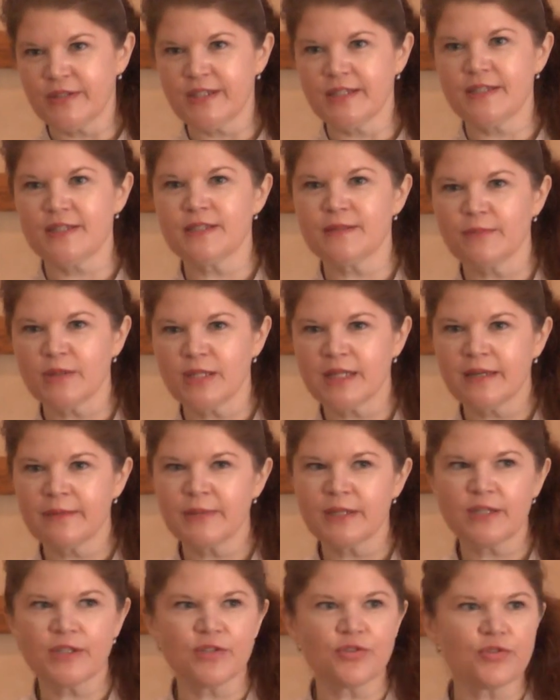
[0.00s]
who needs
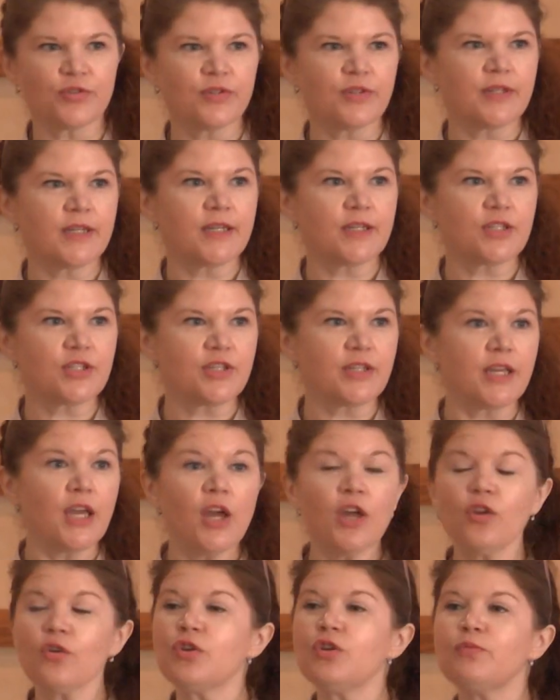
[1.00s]
climate control, actually.
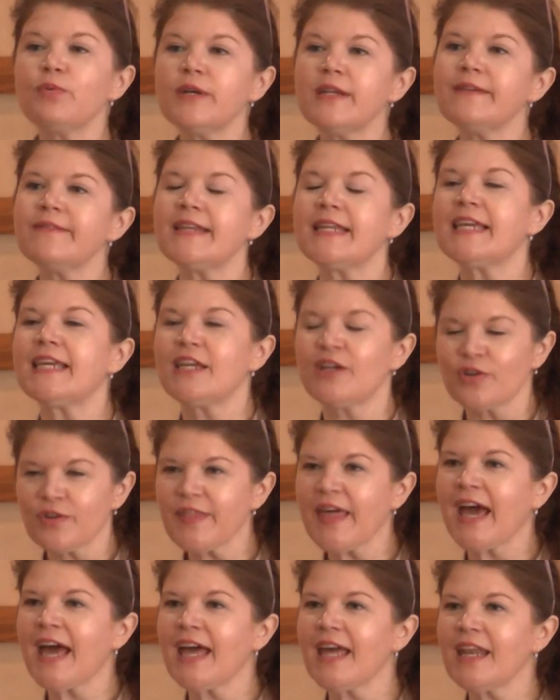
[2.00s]
no, you wouldn't even hear
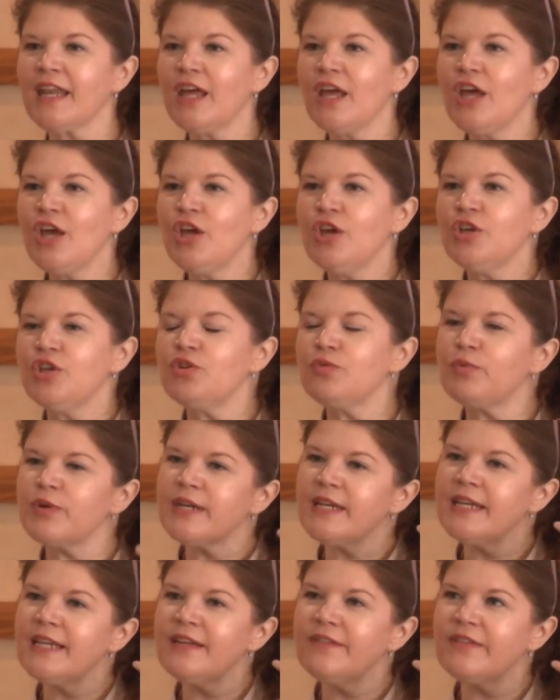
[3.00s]
that. You
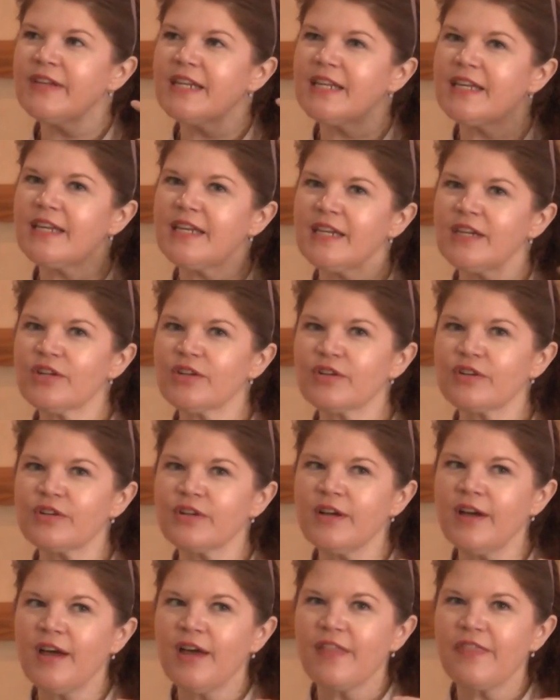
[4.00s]
wouldn't even hear
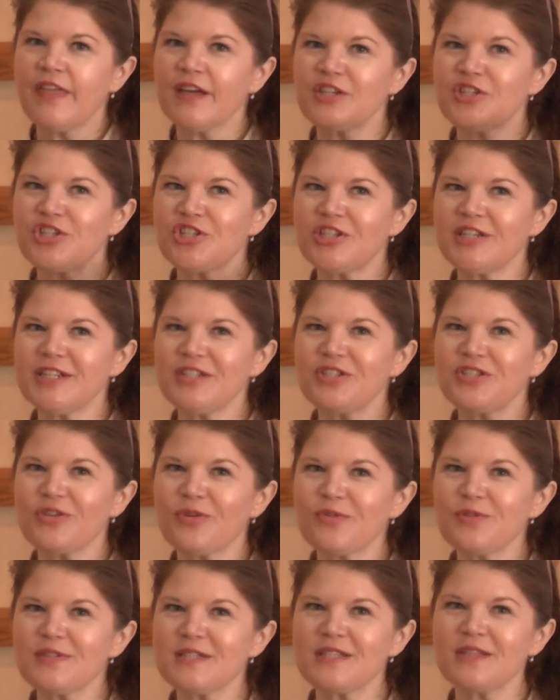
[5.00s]
that she
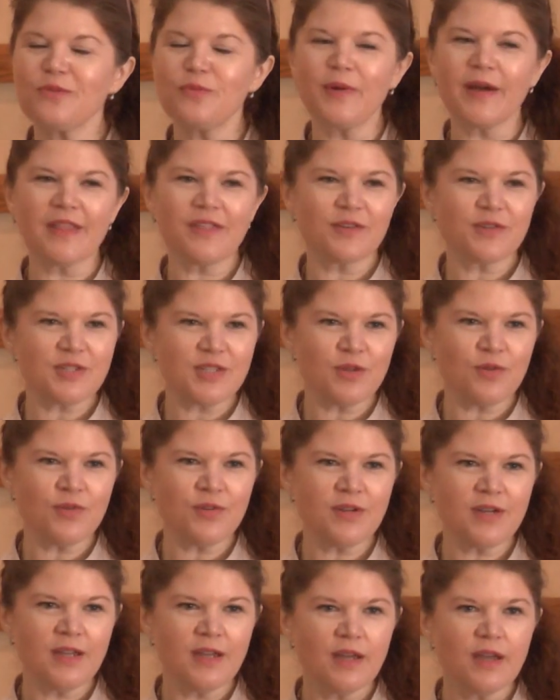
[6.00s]
chose the weather
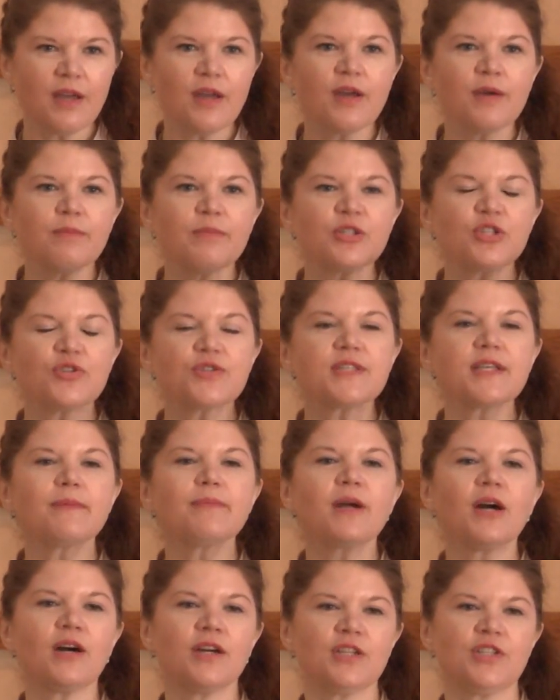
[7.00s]
zone, but your
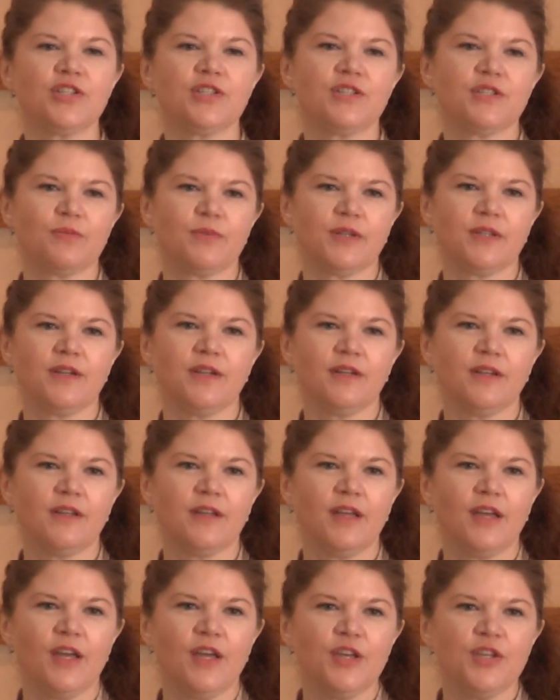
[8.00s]
subconscious would.
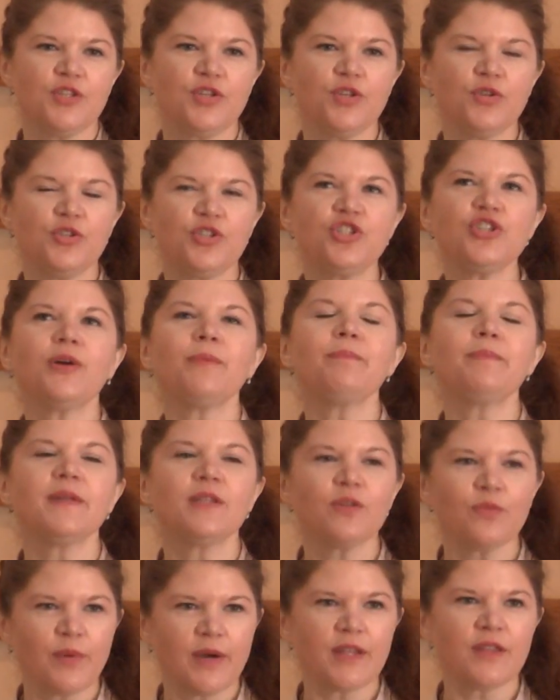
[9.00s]
So you jump
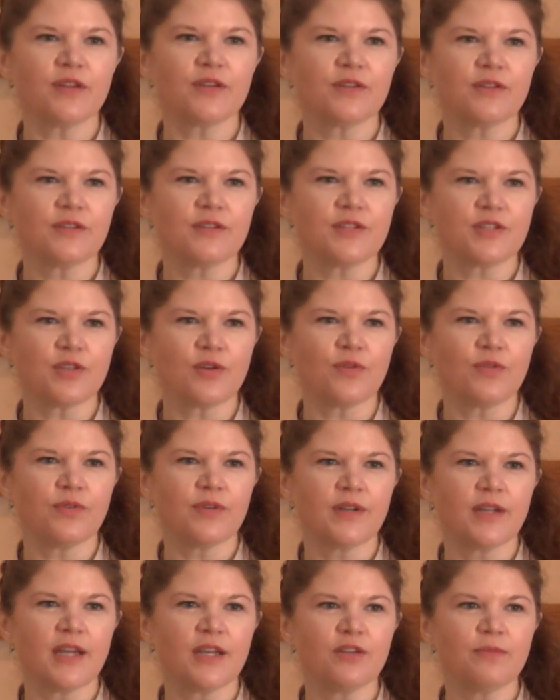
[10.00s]
in the weather
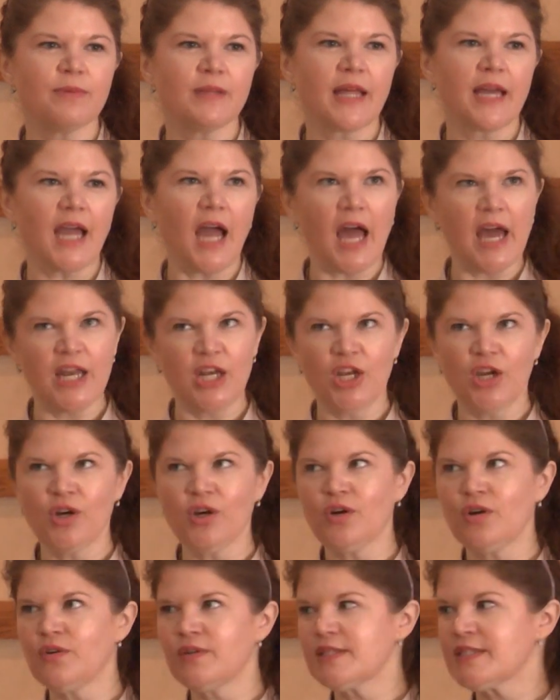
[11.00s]
zone. And be like, I
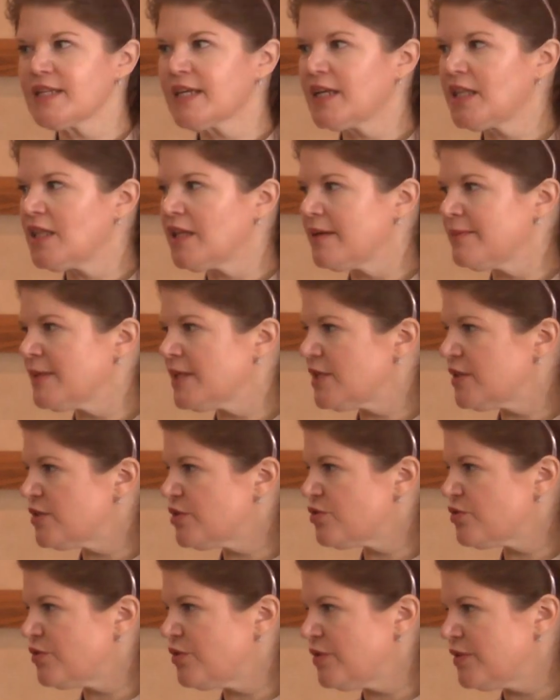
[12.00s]
know, it's like climate
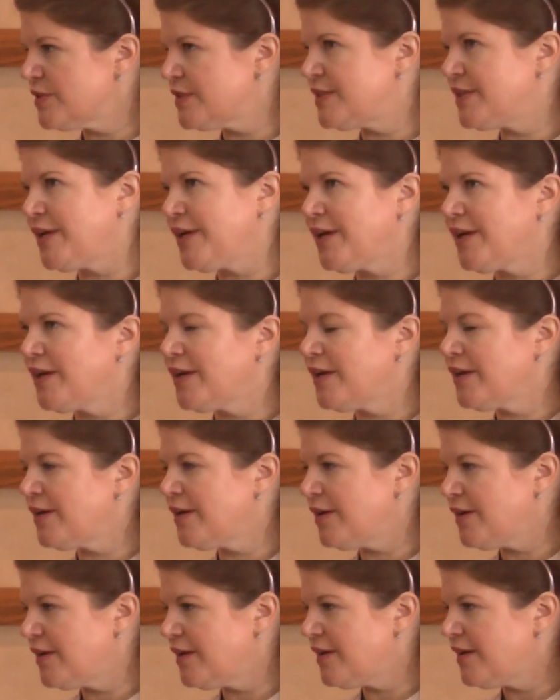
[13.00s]
control,
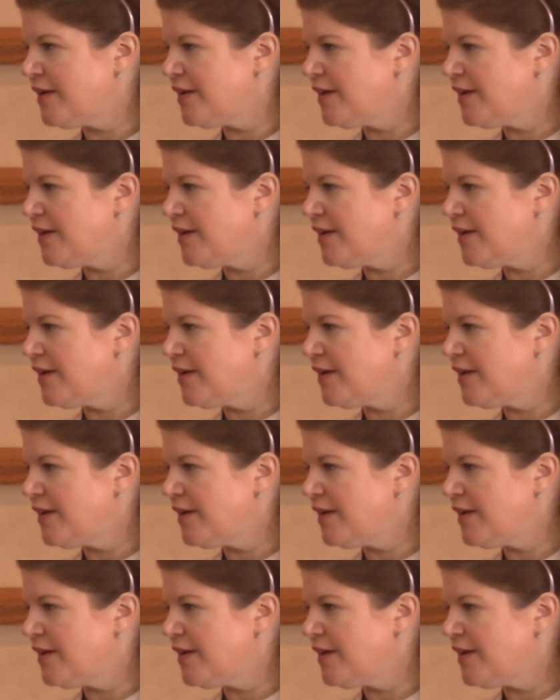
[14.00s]
duh.